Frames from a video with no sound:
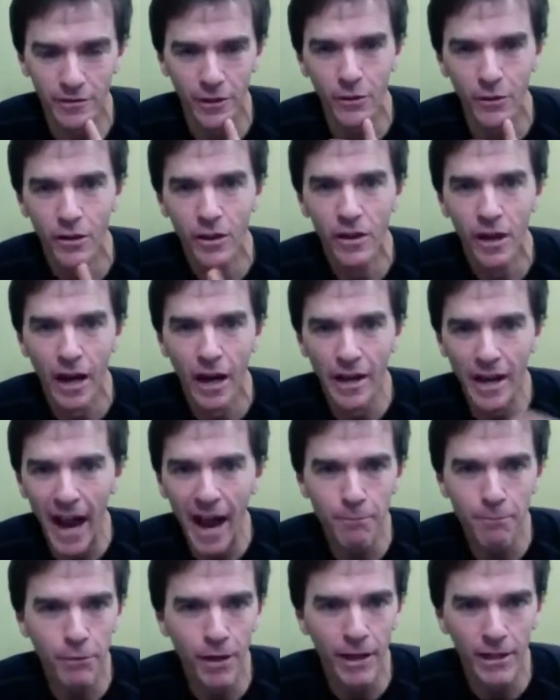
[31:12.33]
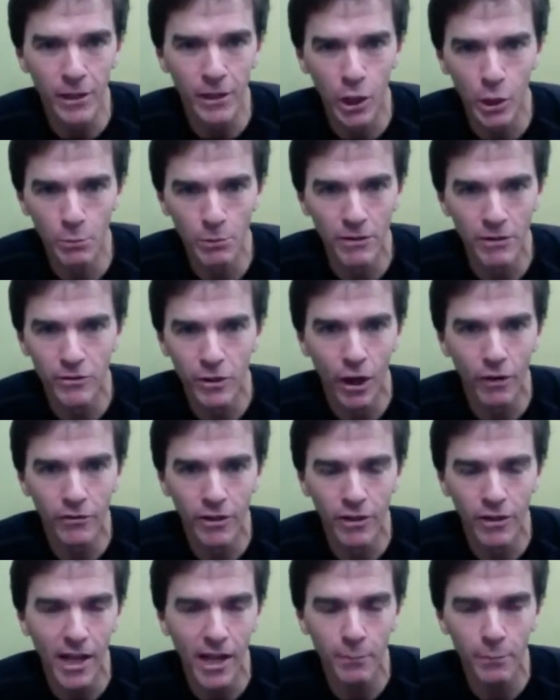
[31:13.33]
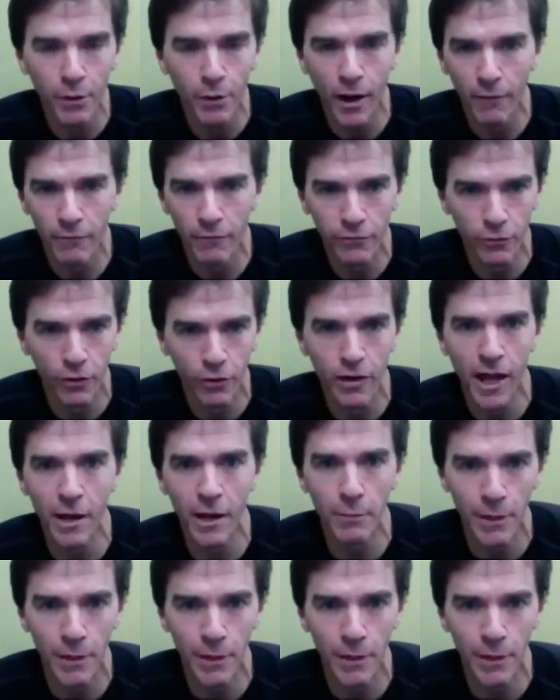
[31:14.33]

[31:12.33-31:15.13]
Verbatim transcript: So an app like Luma solves a lot of problems for a lot